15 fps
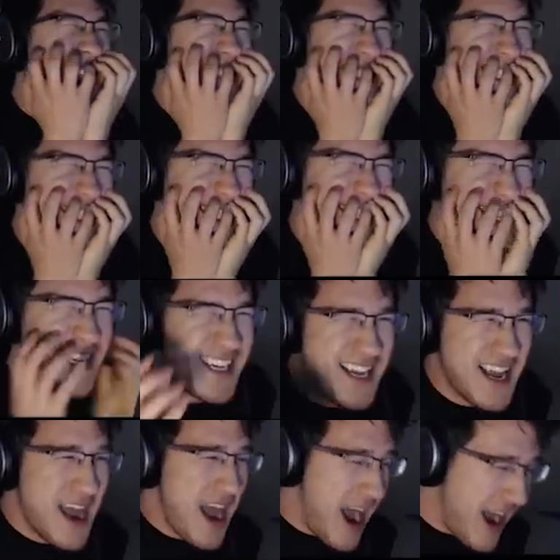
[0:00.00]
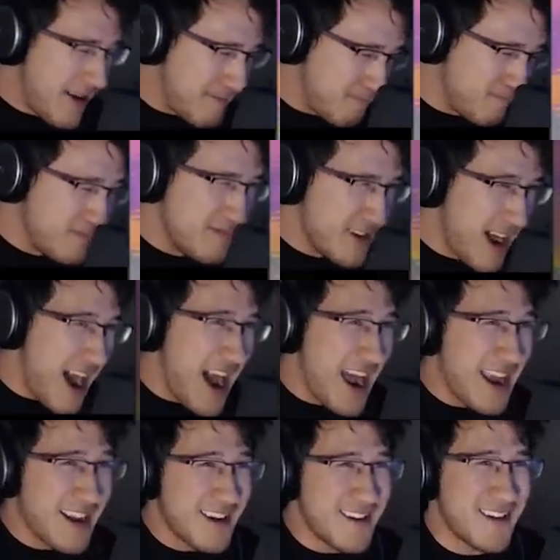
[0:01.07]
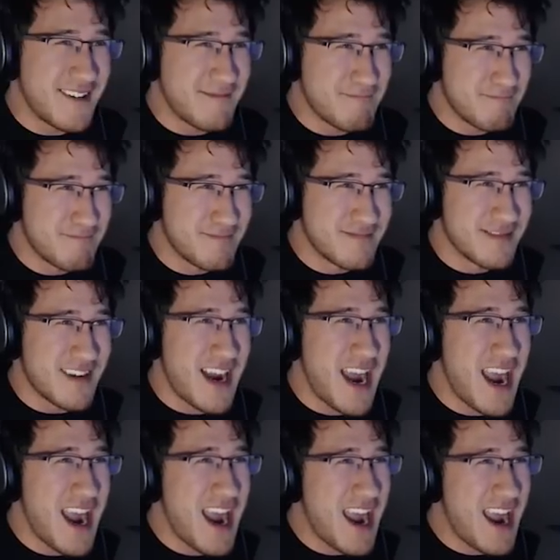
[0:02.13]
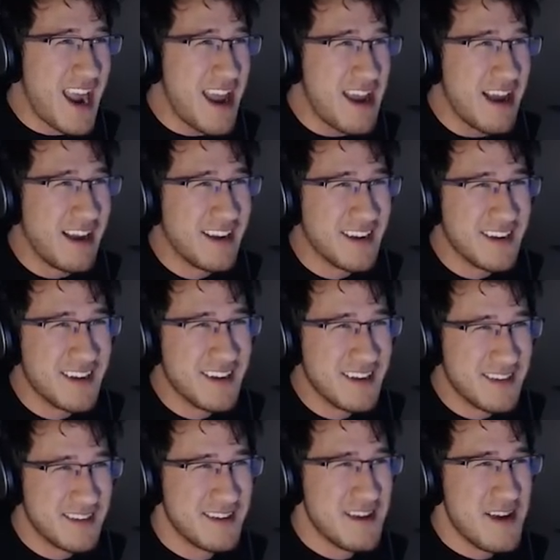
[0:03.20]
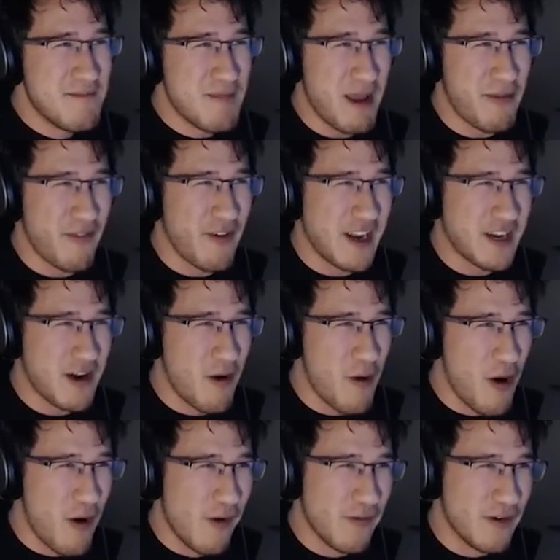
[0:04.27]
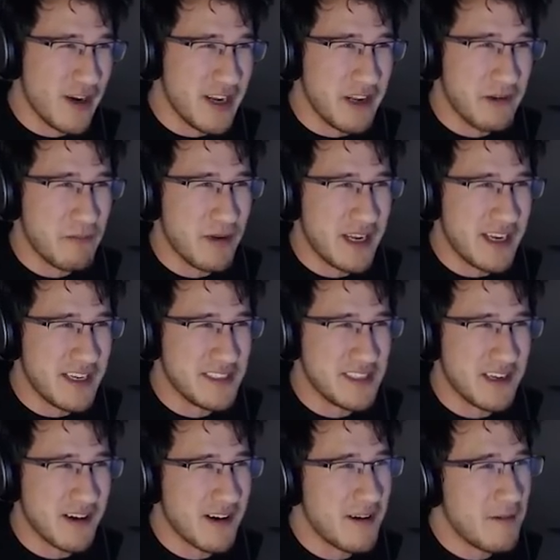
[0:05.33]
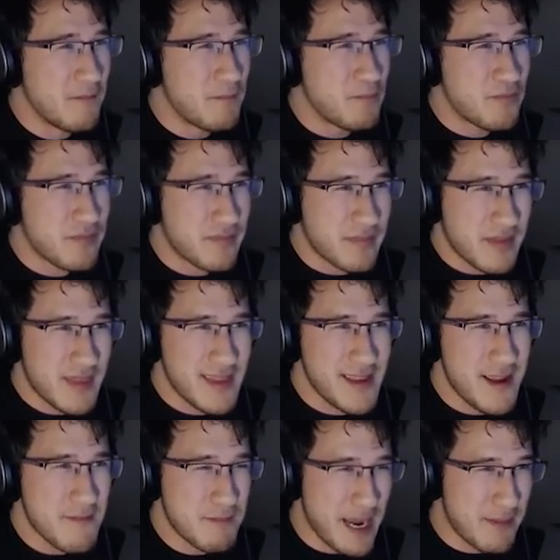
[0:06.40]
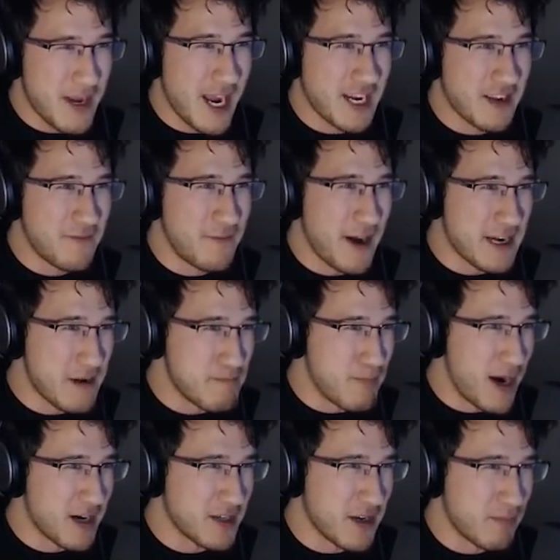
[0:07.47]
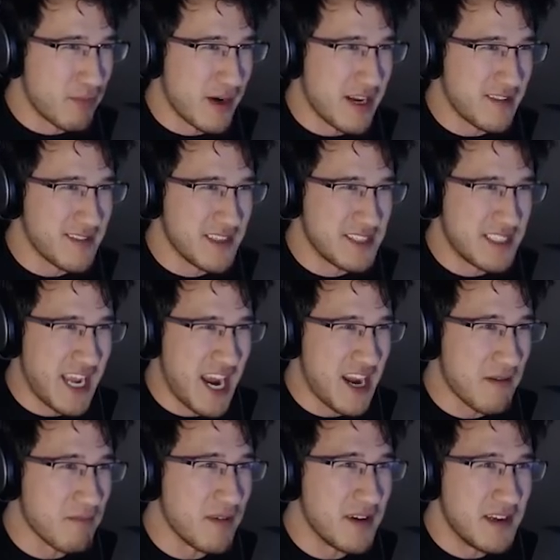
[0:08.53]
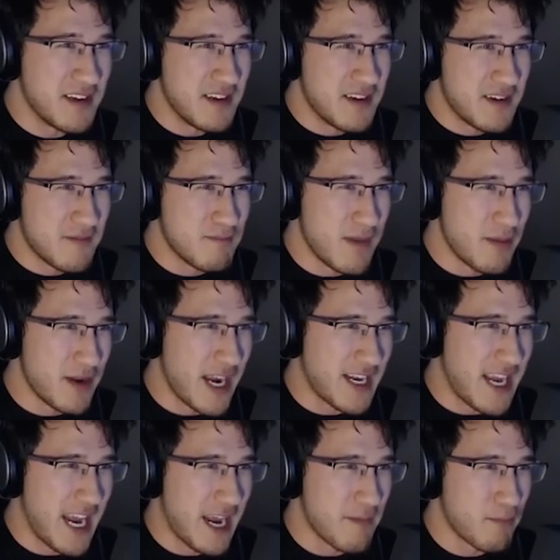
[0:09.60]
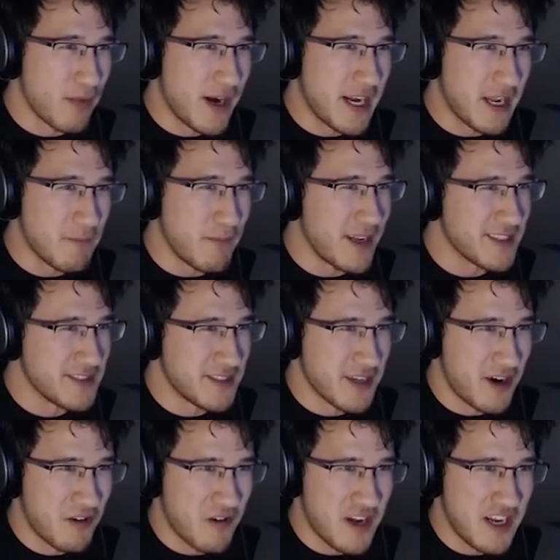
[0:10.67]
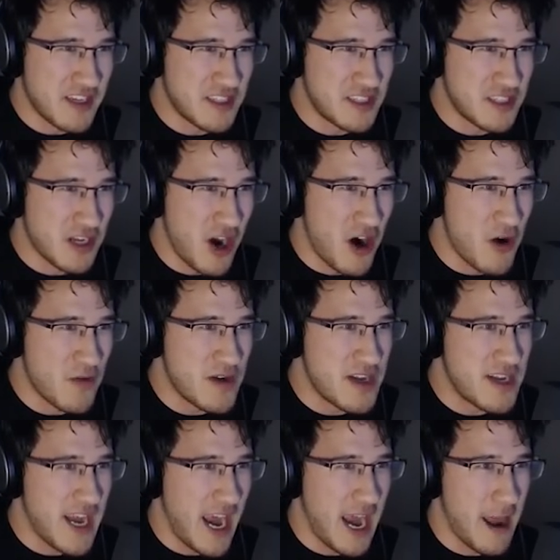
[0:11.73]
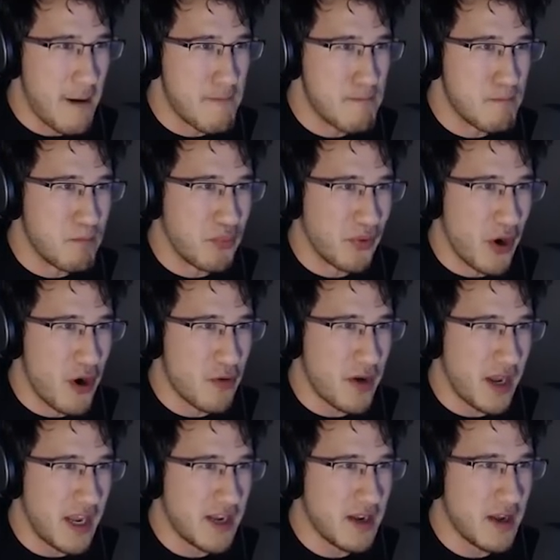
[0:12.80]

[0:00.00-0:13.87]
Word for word: ah, I not. Ah! Maybe if I go over it, it'd be easier. Maybe I could find a bug to break this game. Maybe I can't break it because it's already so damn broken.